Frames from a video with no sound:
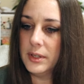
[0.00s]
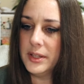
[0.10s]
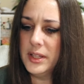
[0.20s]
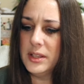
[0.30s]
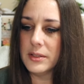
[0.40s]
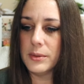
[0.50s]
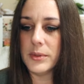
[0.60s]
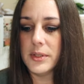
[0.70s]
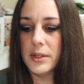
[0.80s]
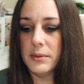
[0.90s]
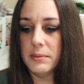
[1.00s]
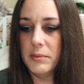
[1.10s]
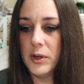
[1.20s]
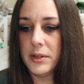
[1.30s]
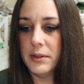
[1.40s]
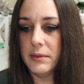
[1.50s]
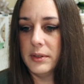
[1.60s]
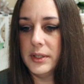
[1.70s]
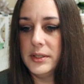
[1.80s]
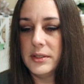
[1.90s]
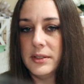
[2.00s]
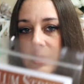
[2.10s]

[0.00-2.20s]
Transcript: I think this was a market release.